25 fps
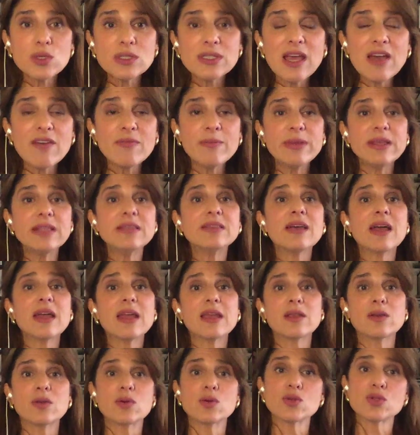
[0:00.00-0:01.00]
have been
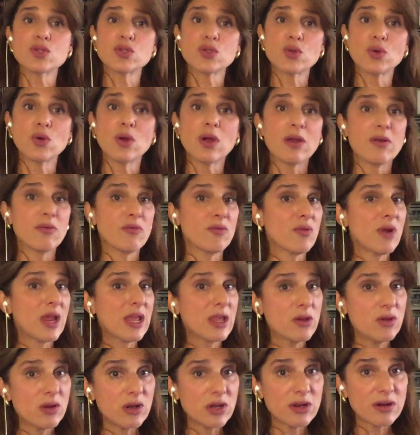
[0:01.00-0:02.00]
diagnosed through her
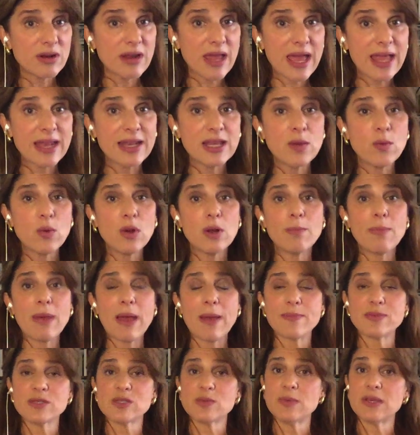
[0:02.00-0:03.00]
regular annual pap
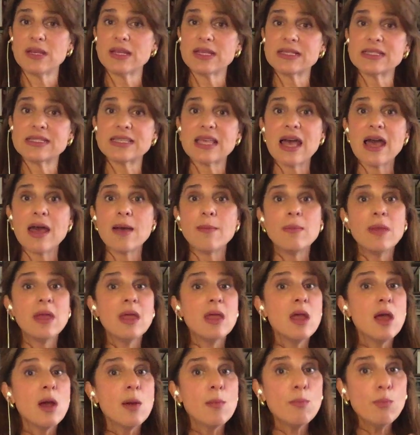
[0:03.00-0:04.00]
smear exam,
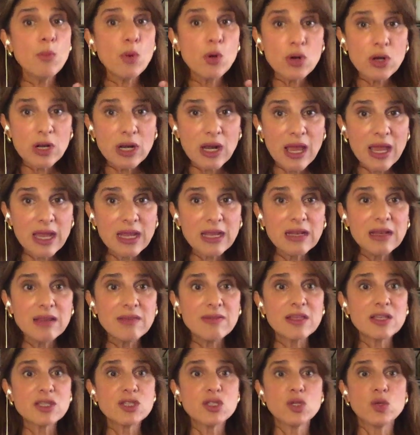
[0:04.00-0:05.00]
more likely
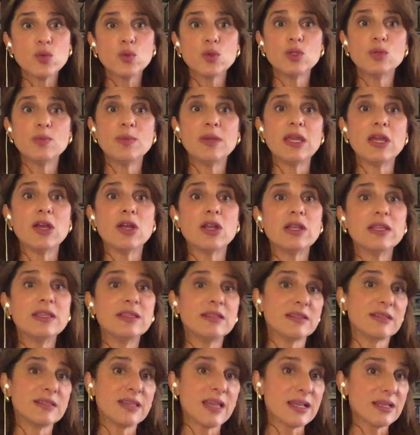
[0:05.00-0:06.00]
that she would be early
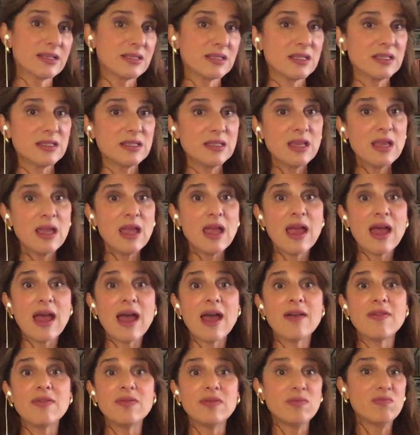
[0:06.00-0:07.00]
detected,
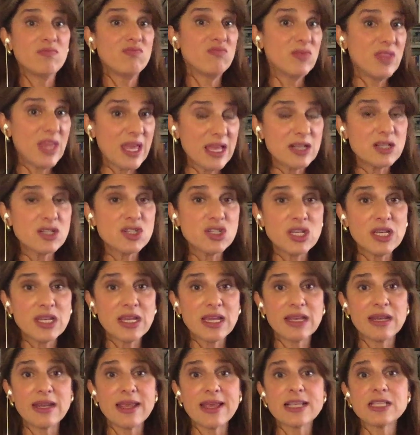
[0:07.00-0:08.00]
and then she
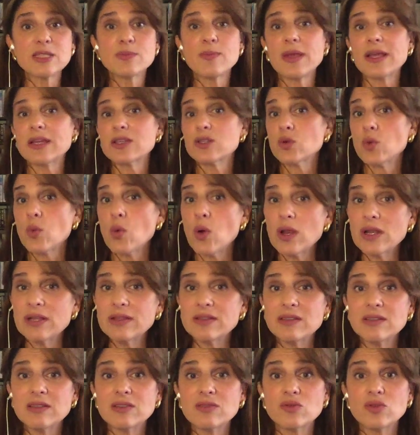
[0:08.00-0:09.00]
can expect
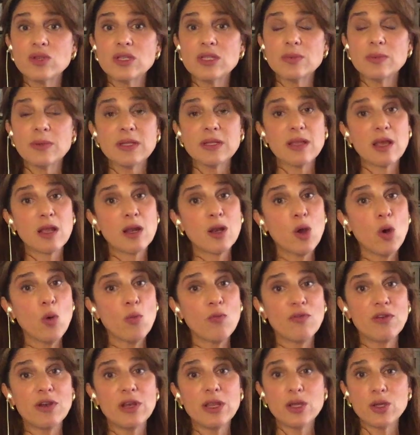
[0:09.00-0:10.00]
quality treatment and
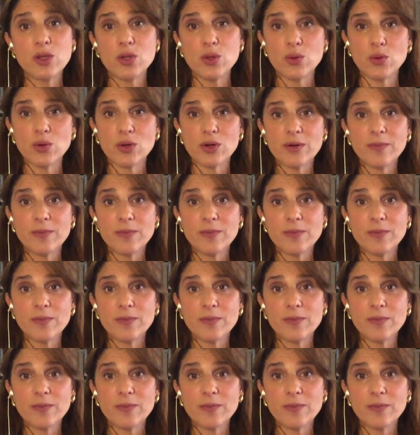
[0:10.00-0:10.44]
hopefully cure.